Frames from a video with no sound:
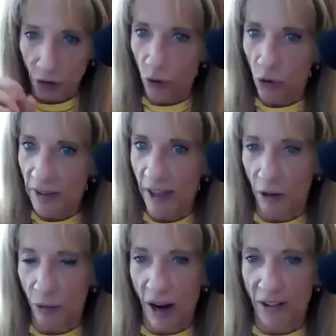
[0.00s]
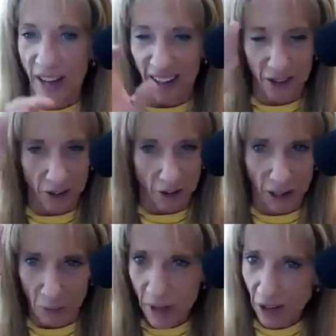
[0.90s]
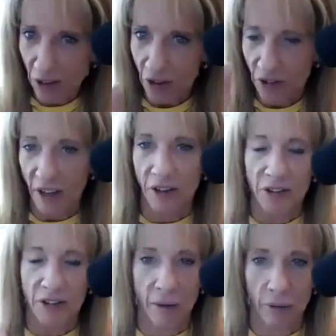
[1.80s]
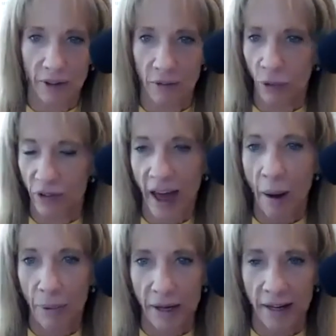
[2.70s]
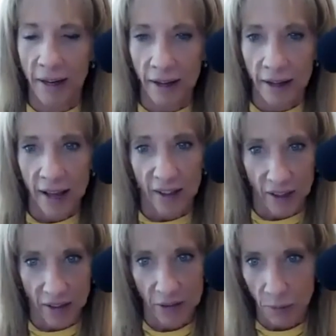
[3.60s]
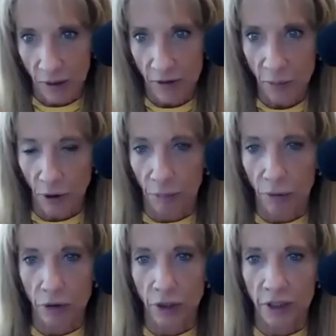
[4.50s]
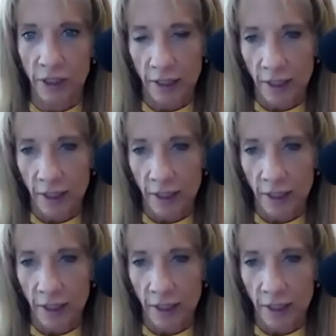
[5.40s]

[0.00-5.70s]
look at that arthritis talk, it shows you nice pictures to understand what's happening and some simple approaches.